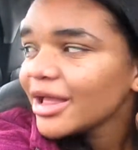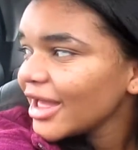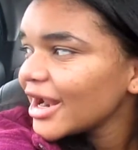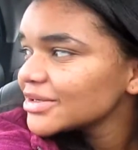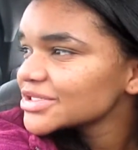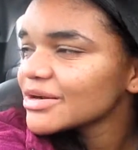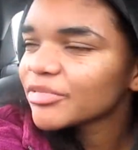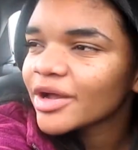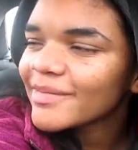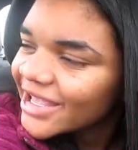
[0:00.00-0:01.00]
and I was gonna
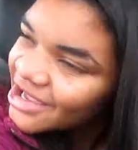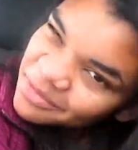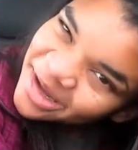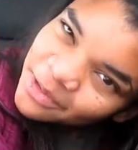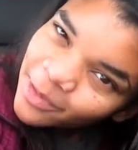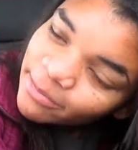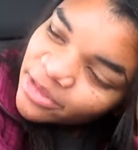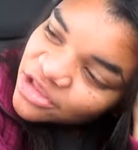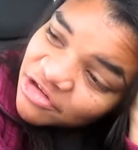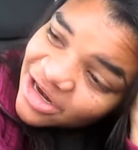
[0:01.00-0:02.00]
bring up my camera, but I didn't want him
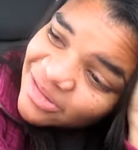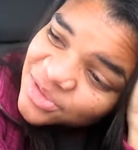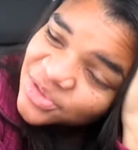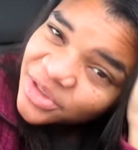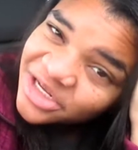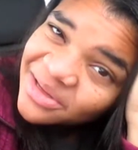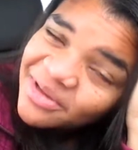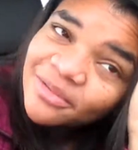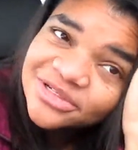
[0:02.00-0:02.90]
to know that I was recording it. And it